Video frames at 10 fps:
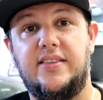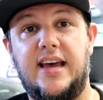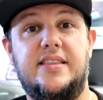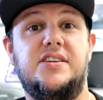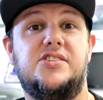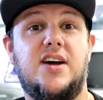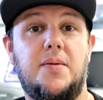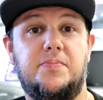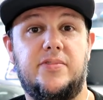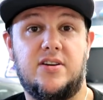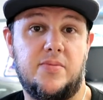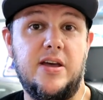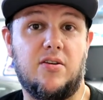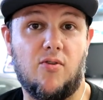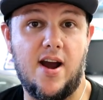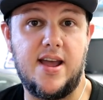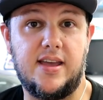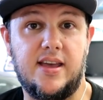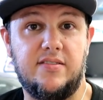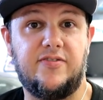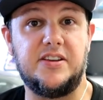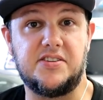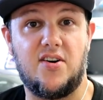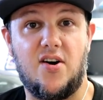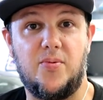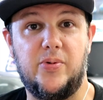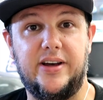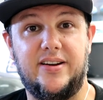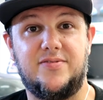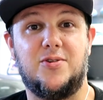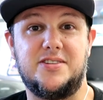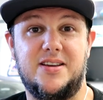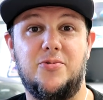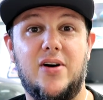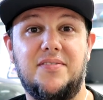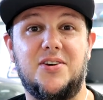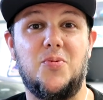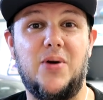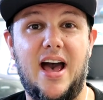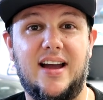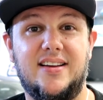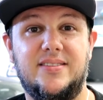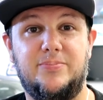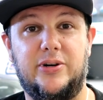that the shop, they're gonna make it right and fix it all, but unfortunately we will have to go back.